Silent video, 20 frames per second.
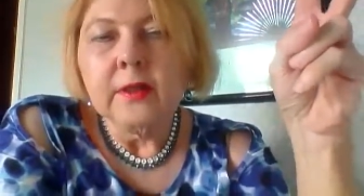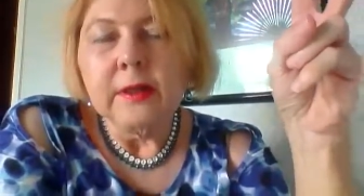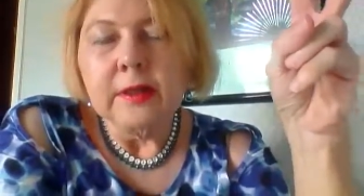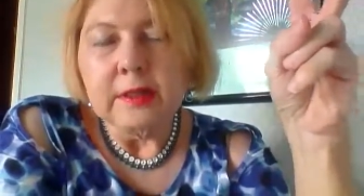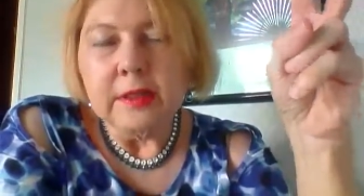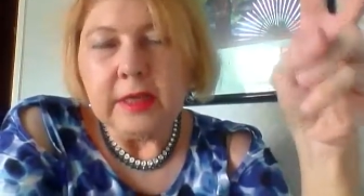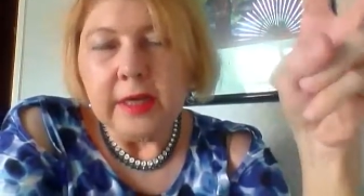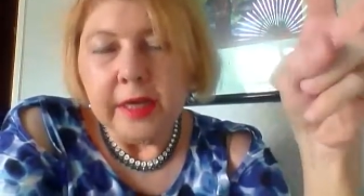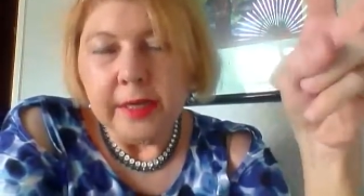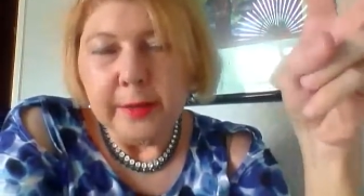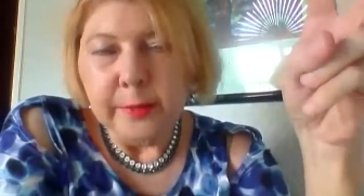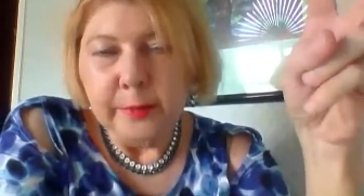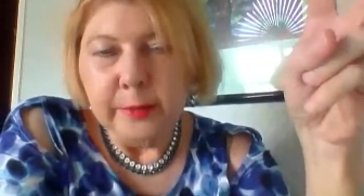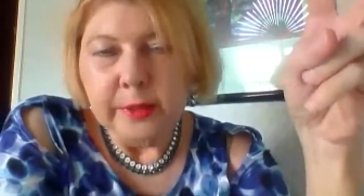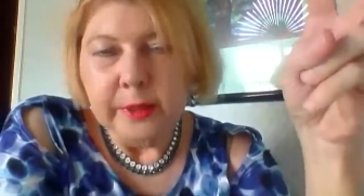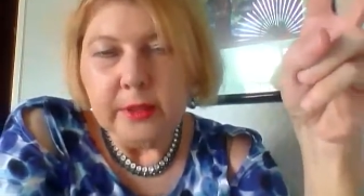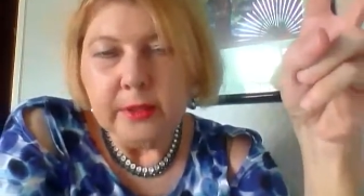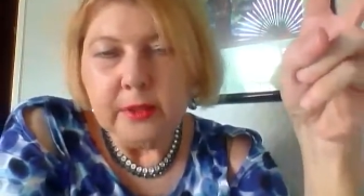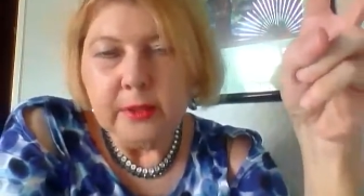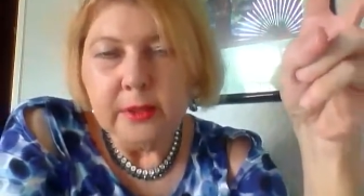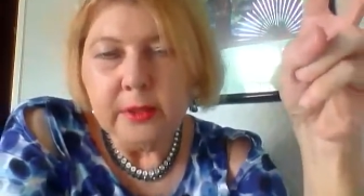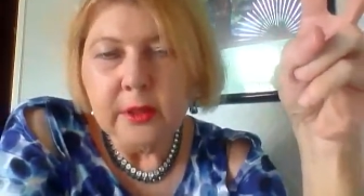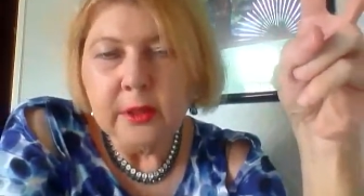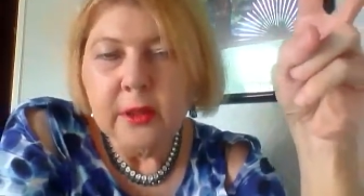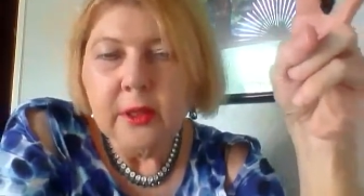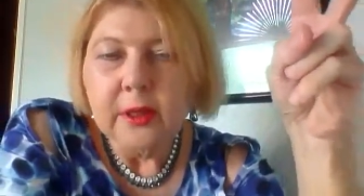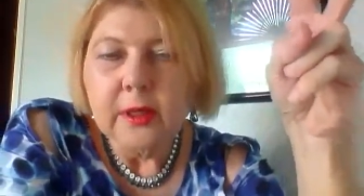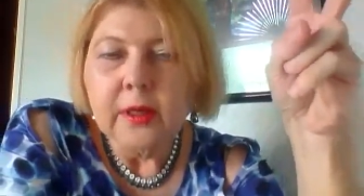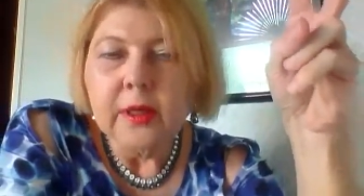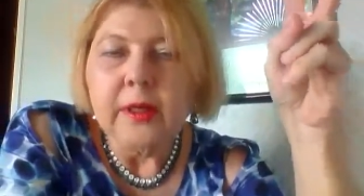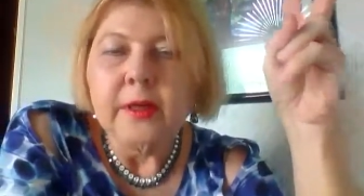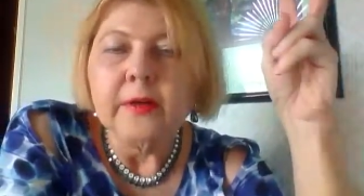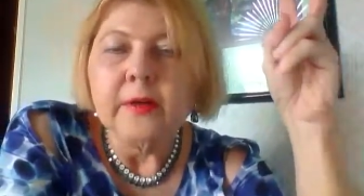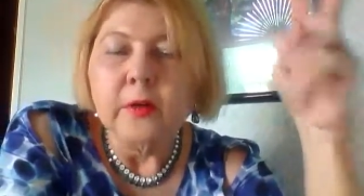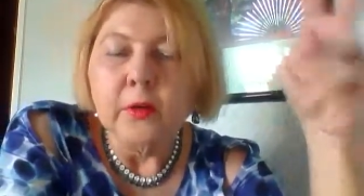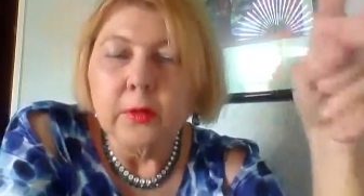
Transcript: assignments in